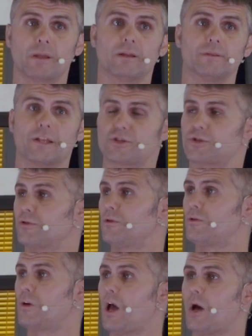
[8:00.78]
That's
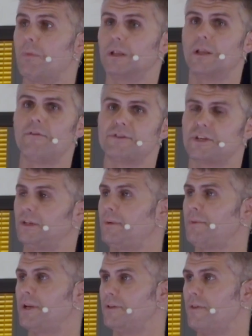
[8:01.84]
true, but love isn't
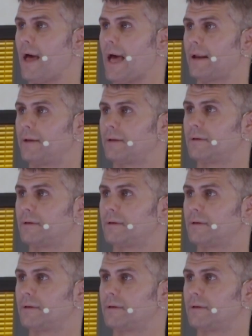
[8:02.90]
limited to that.